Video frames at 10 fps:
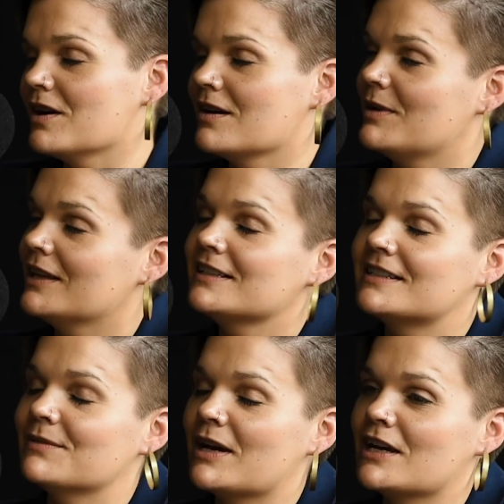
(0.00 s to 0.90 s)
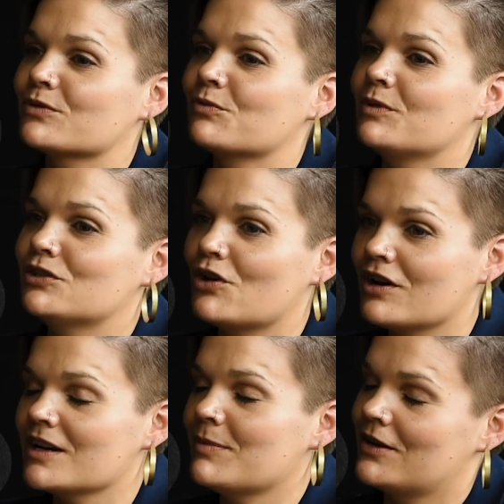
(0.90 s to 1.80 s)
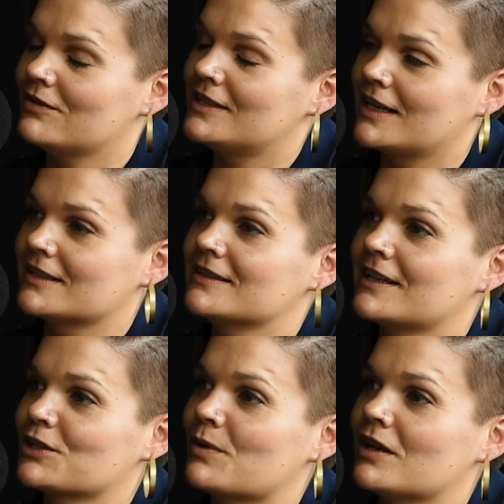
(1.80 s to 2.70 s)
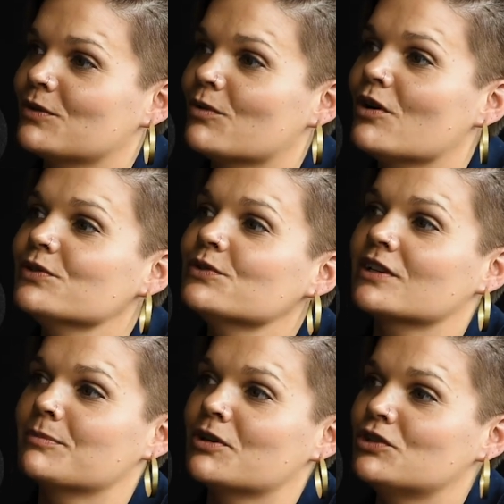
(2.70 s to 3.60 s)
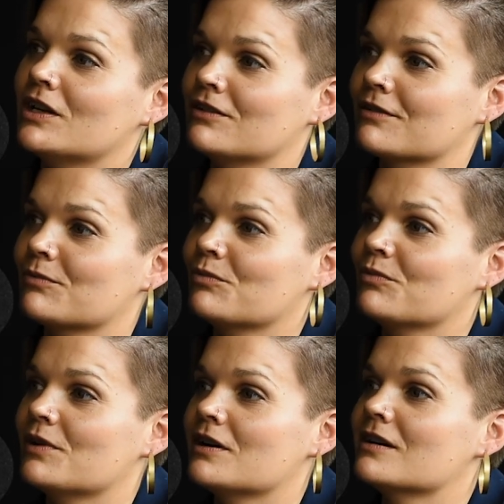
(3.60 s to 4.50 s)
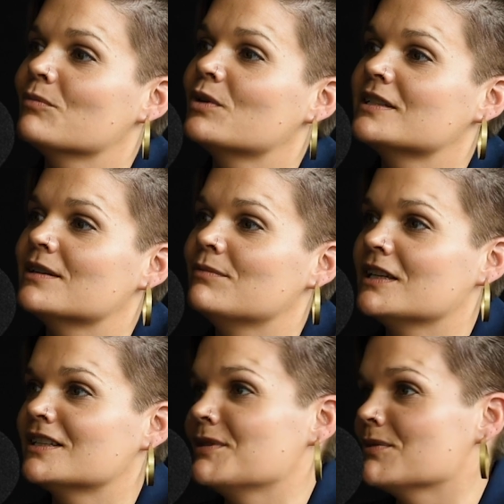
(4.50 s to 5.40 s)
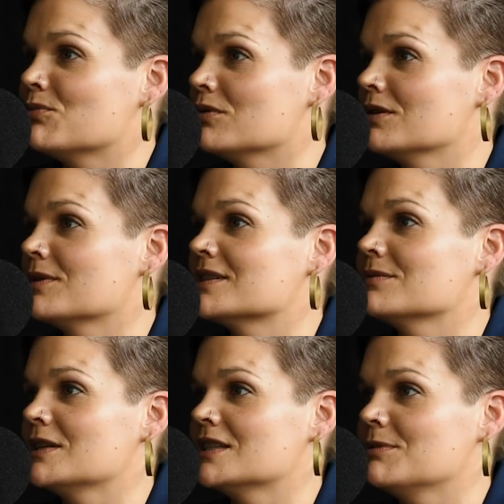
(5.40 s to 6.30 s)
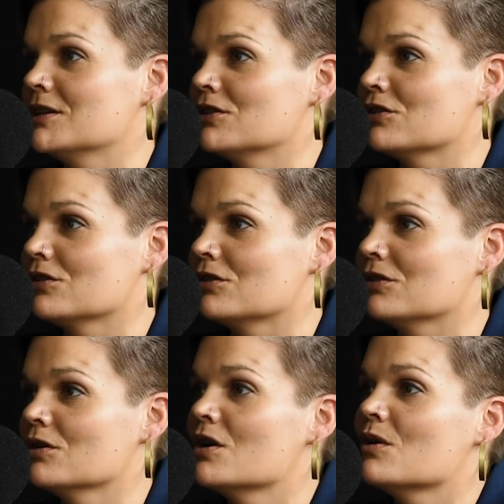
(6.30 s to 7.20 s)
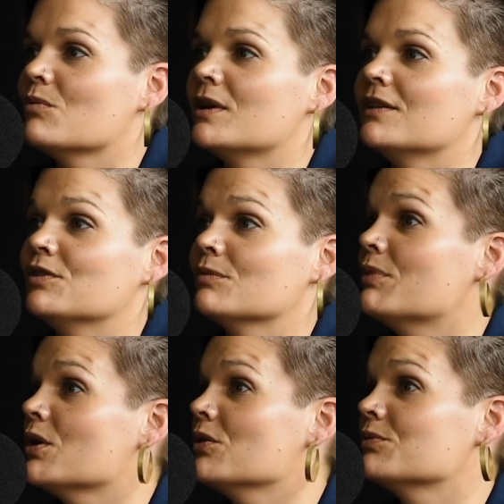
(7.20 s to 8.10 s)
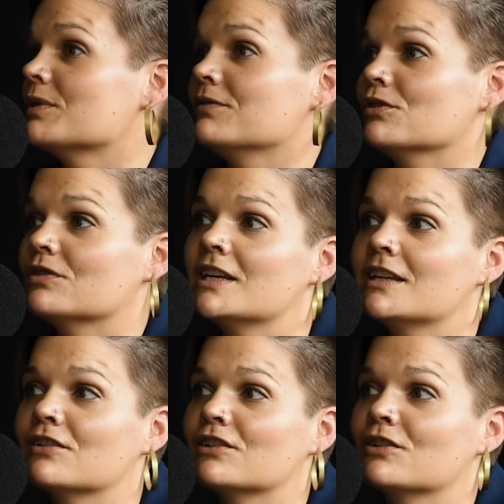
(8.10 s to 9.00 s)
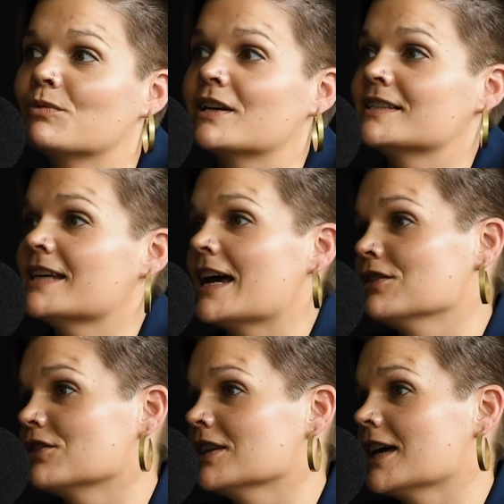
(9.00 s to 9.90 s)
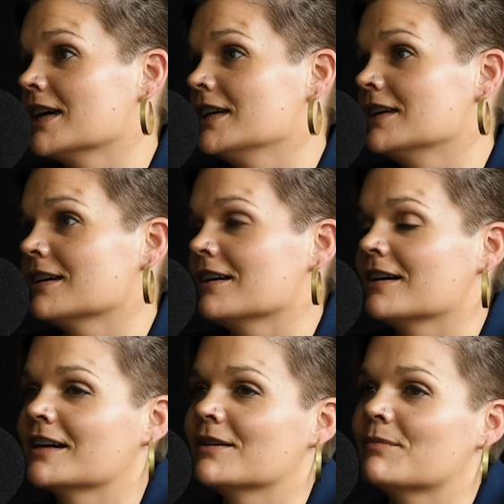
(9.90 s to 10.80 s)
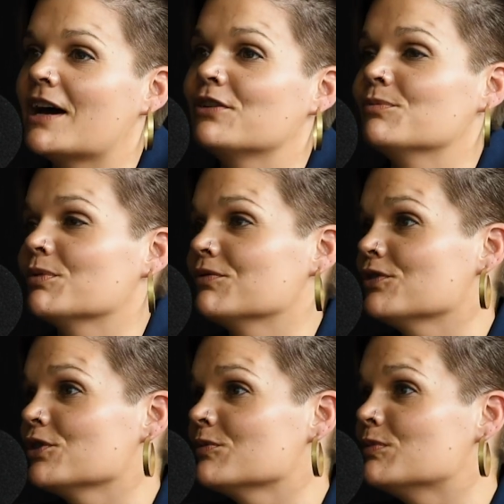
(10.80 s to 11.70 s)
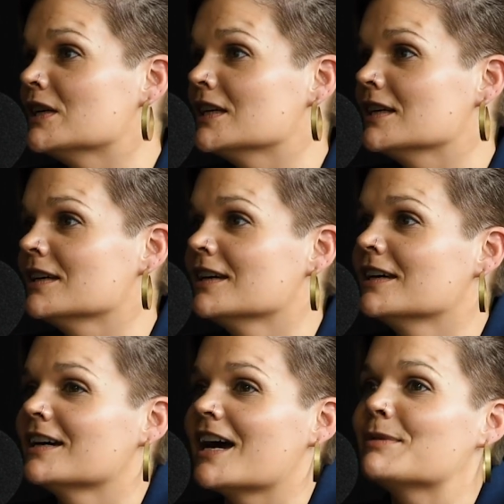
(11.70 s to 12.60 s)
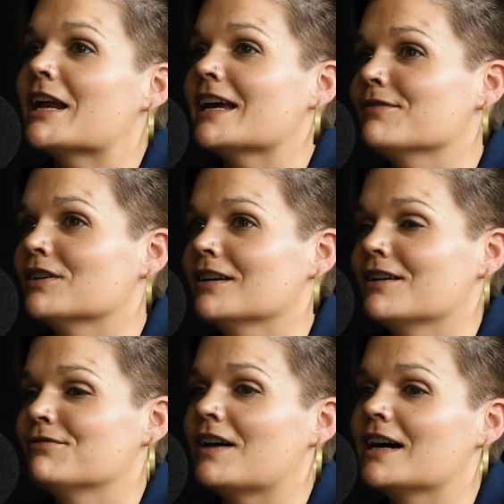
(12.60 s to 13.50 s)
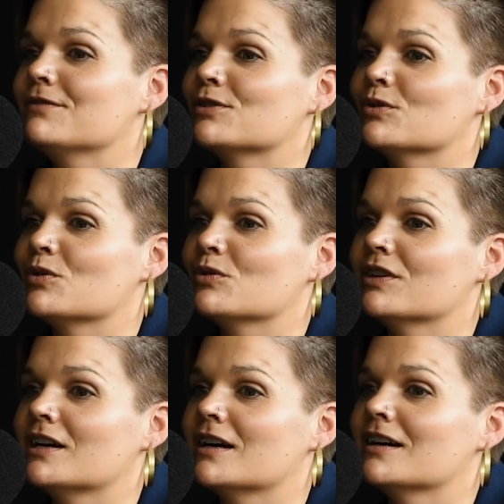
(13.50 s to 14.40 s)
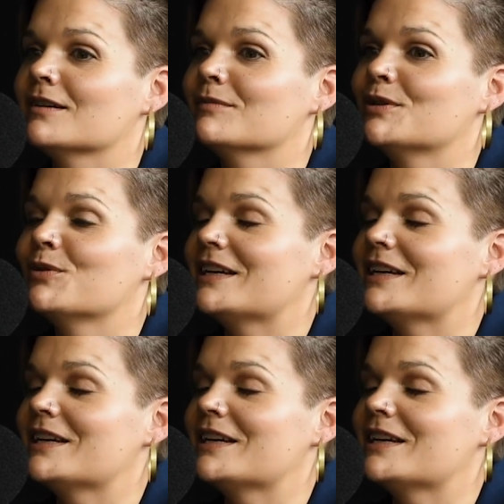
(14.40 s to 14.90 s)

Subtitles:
at least in my house, when we talk about sex and sexuality, we're also talking about gender. What does it mean to be a boy? What does it mean to be a girl? What if you're both? What if you're neither? What does that look like? How do you prefer to be? I mean, I have a 5-year-old who